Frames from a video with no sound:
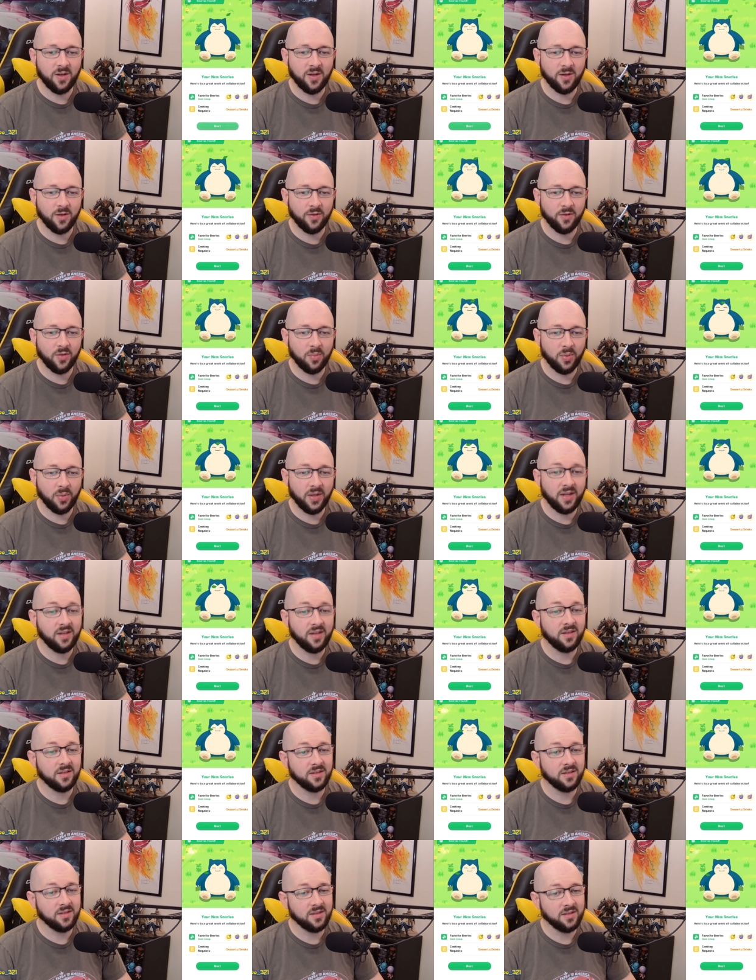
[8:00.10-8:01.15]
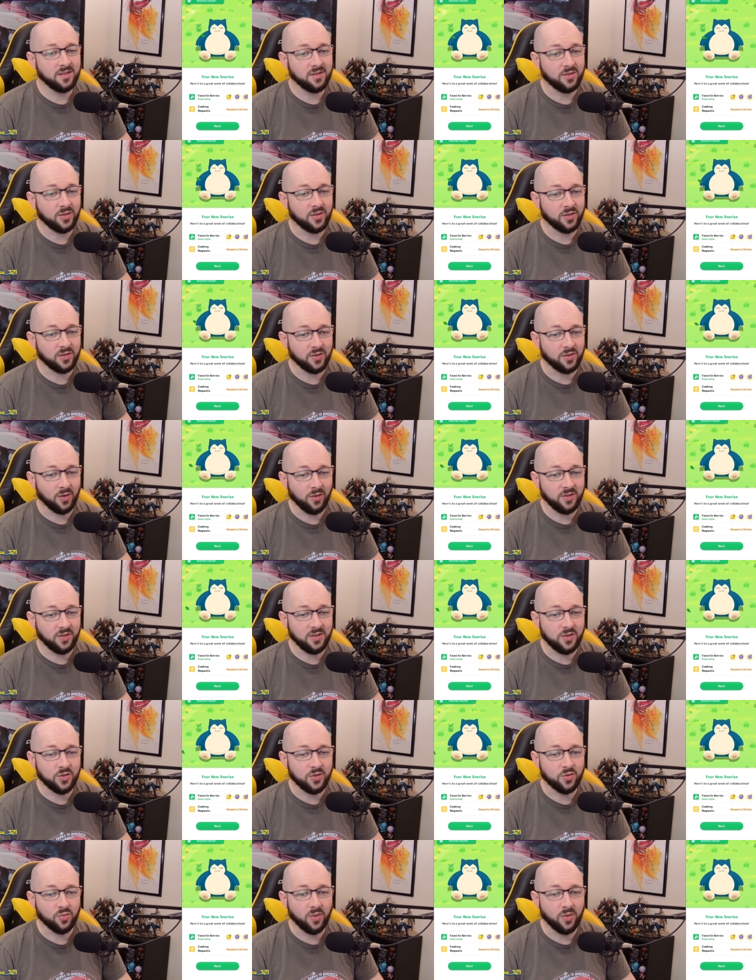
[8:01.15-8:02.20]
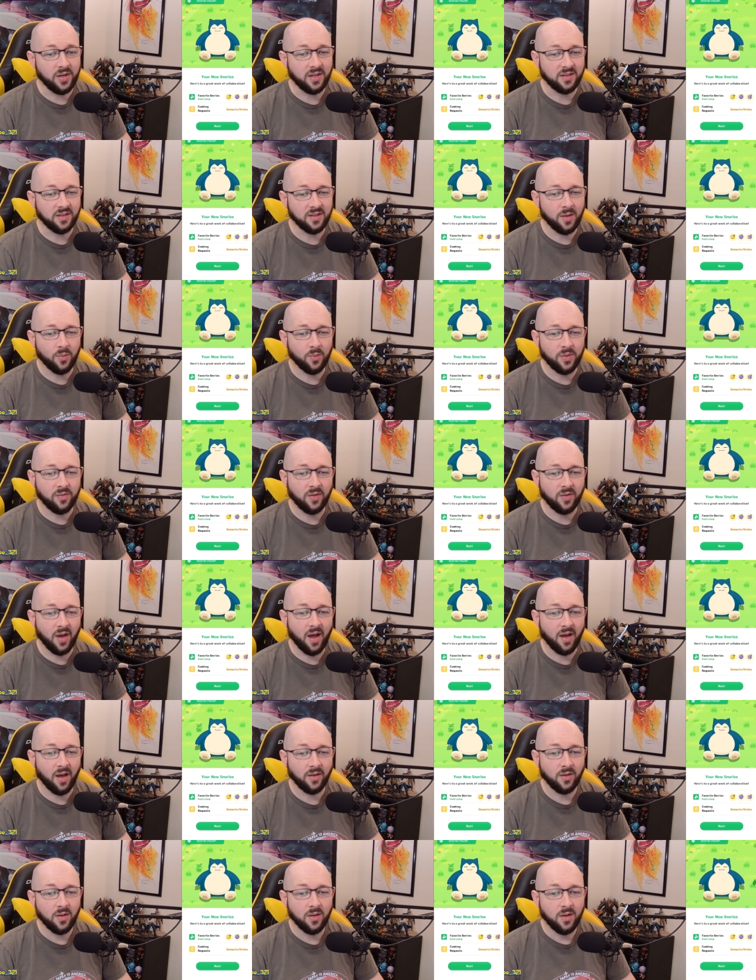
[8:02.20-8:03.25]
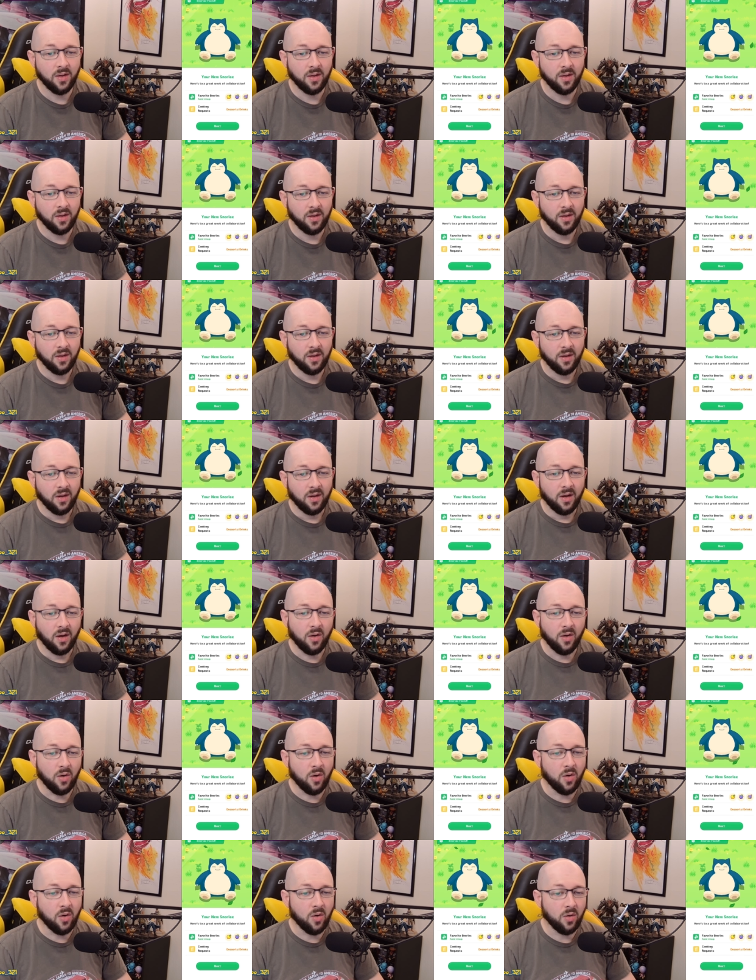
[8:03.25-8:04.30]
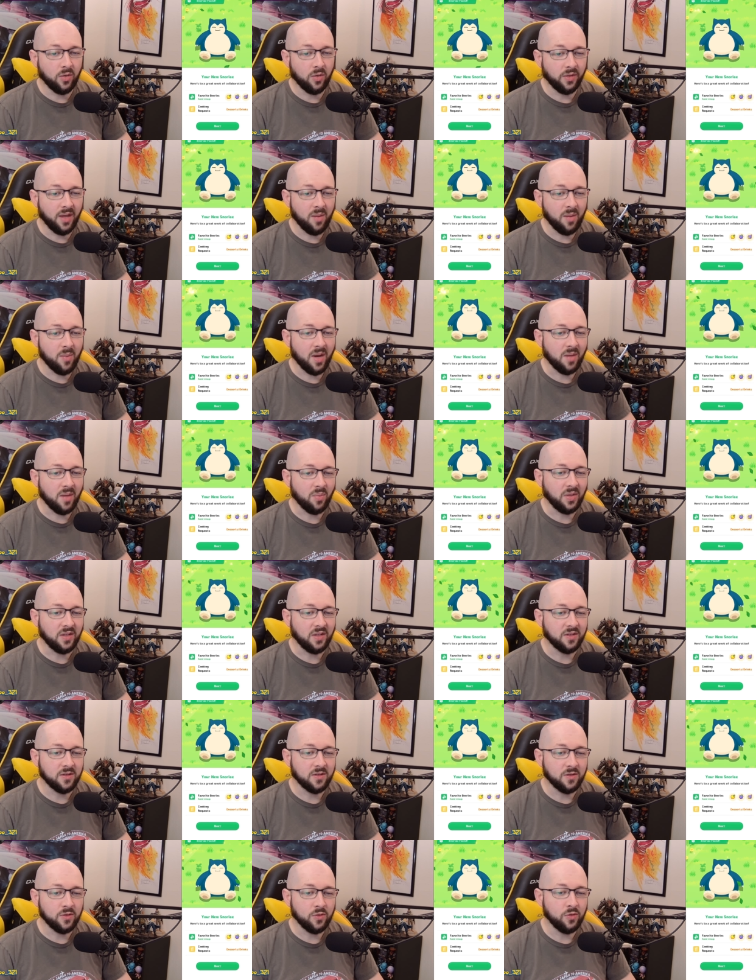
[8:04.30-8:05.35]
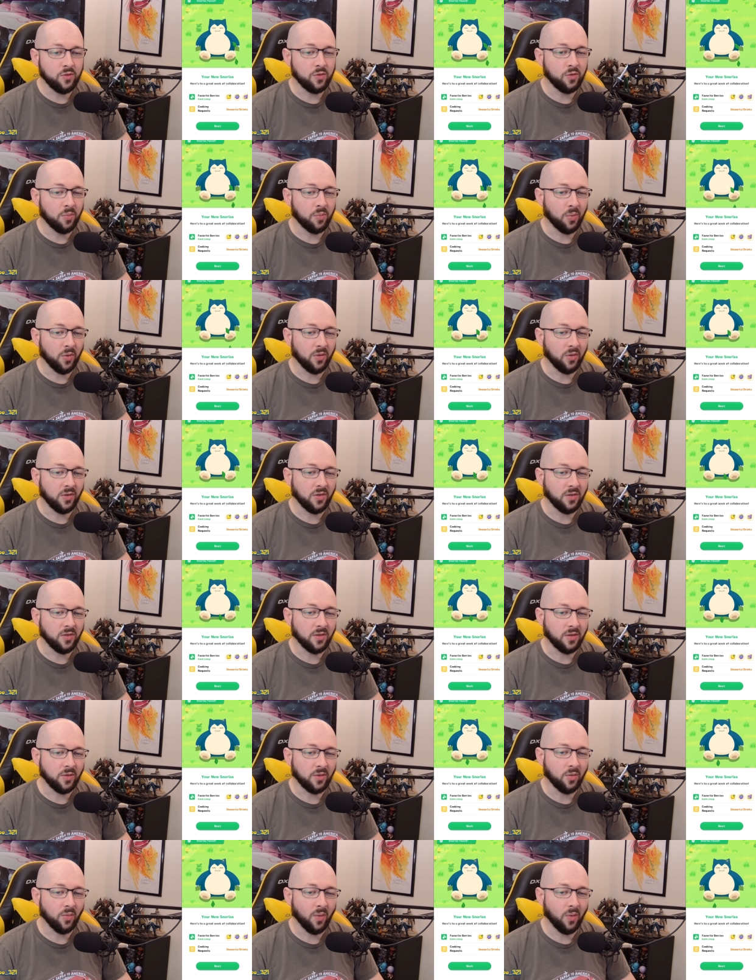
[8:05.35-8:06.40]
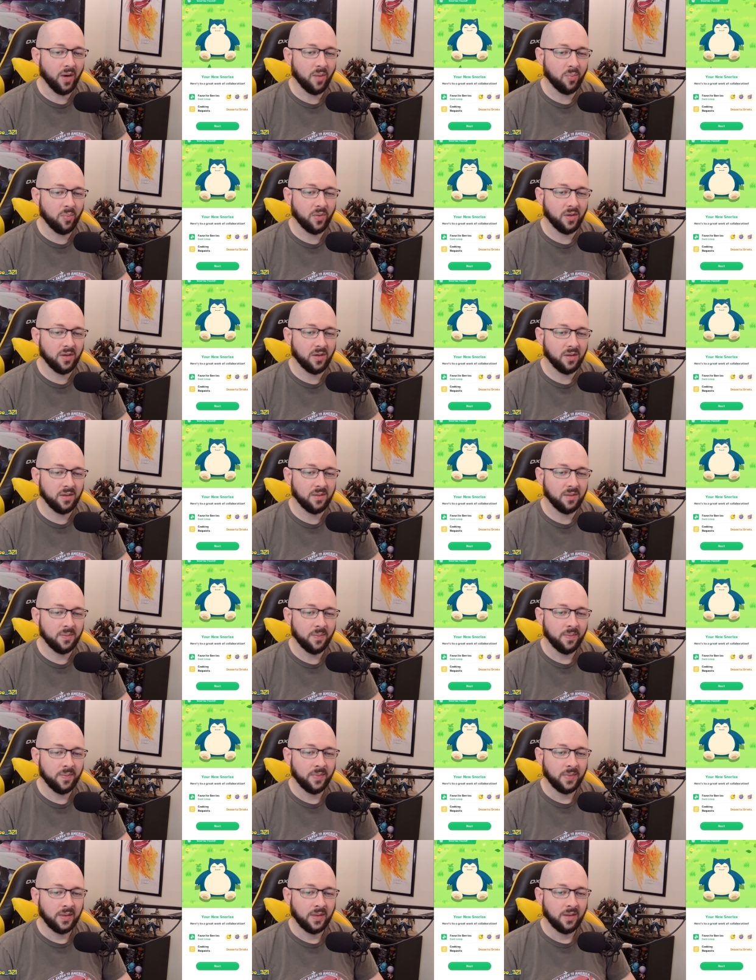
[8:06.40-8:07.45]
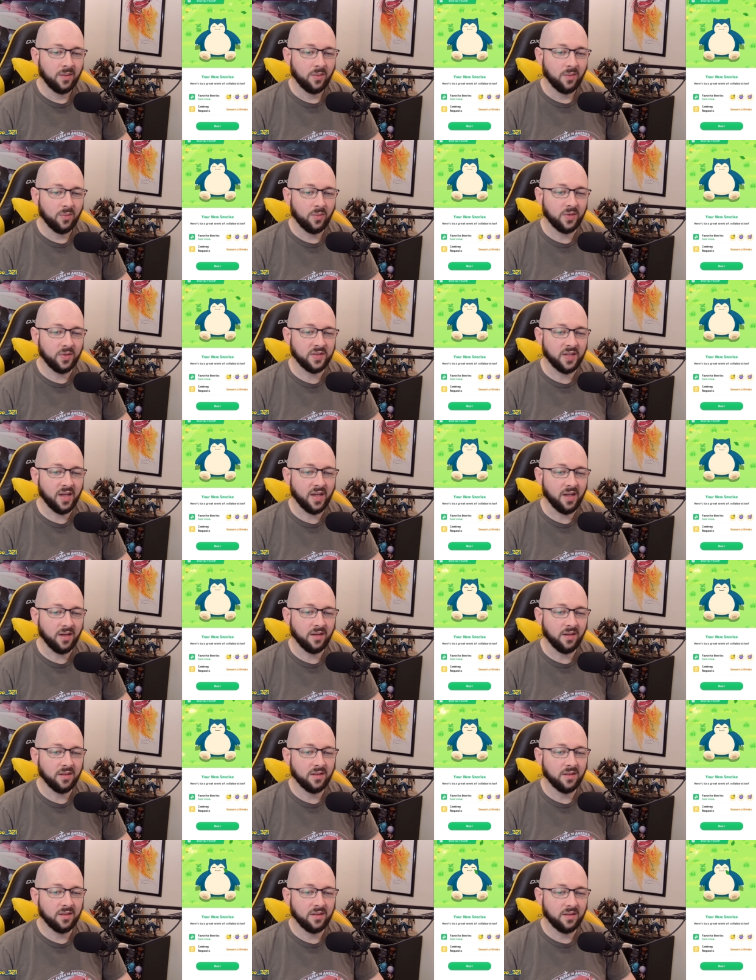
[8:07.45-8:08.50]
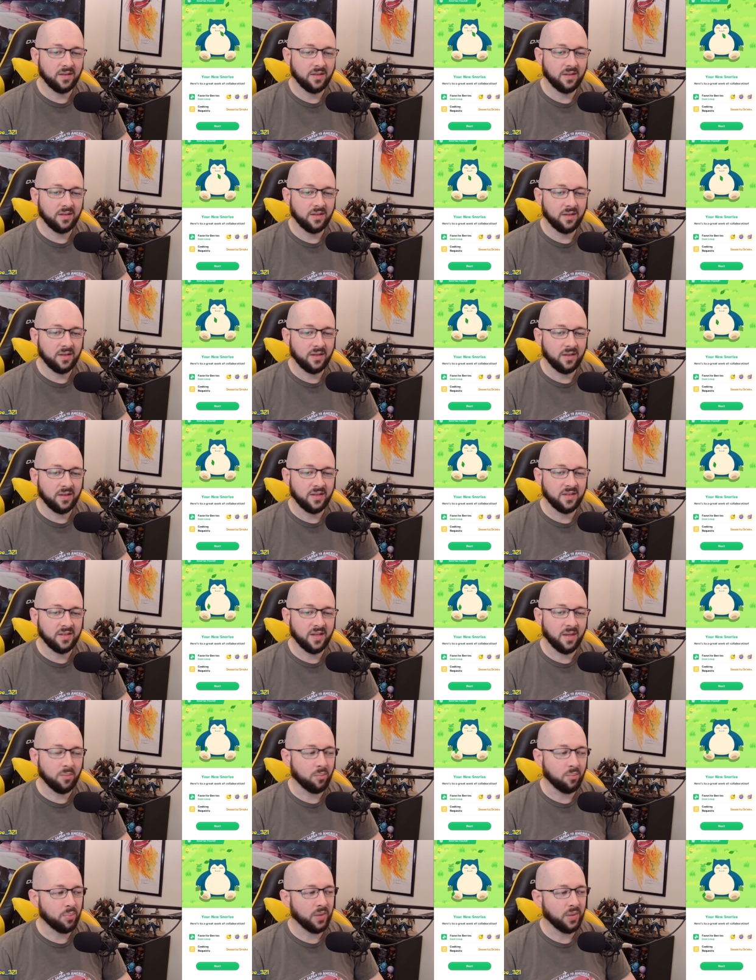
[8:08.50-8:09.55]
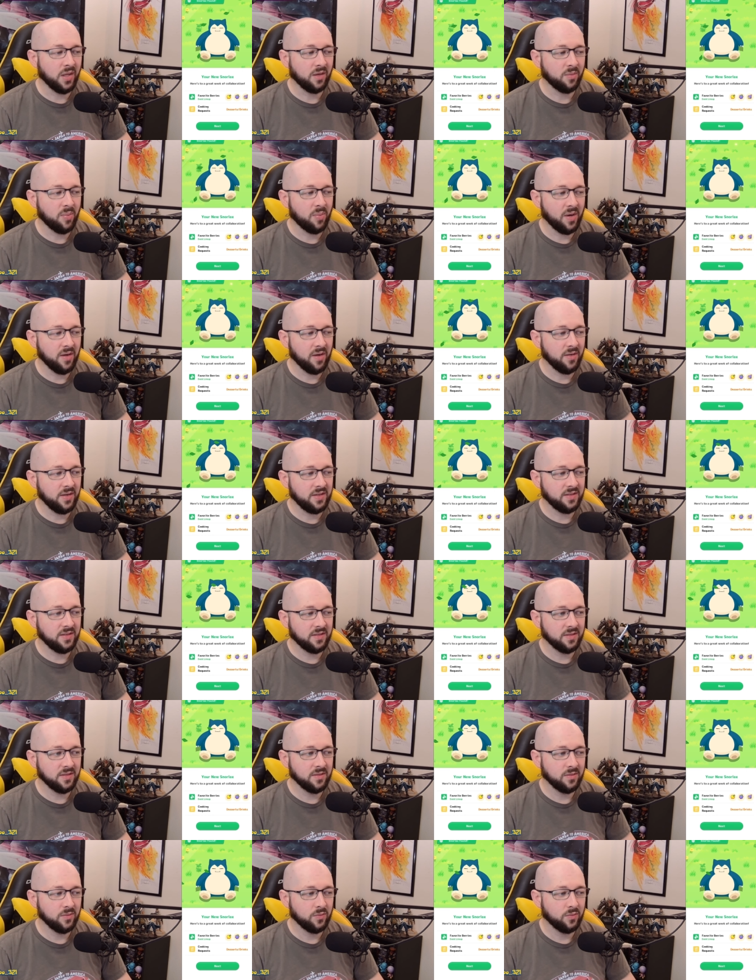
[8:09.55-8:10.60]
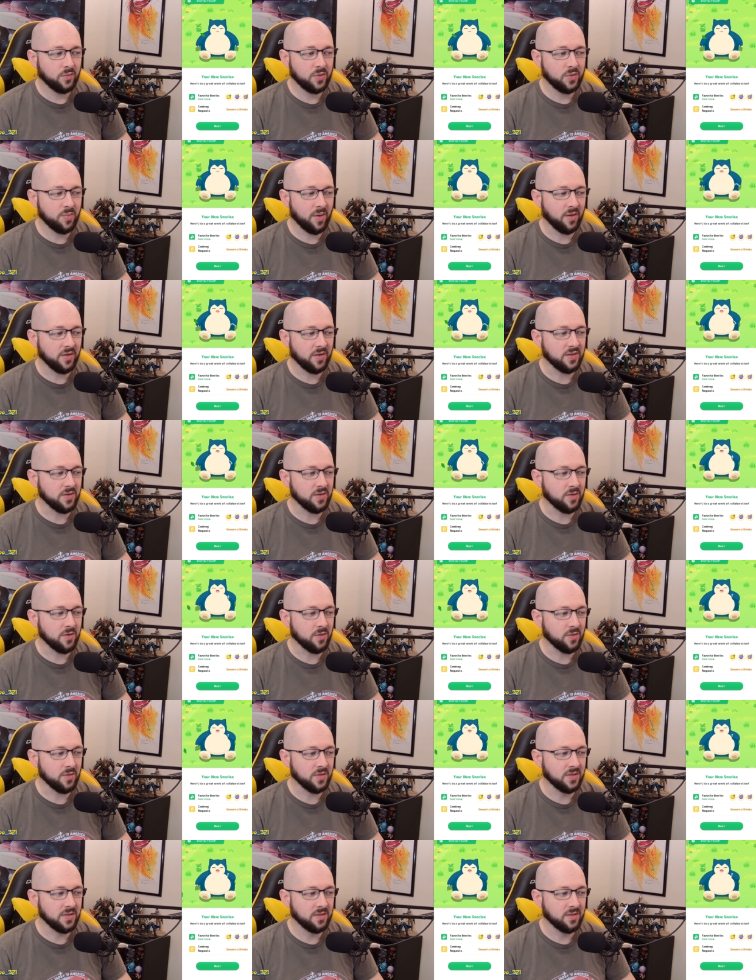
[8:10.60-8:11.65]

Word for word: over the place, desserts and drinks, and we've got, oh, that might be super good. Grepa, what is that? Is that bluckberries? Which berries are those?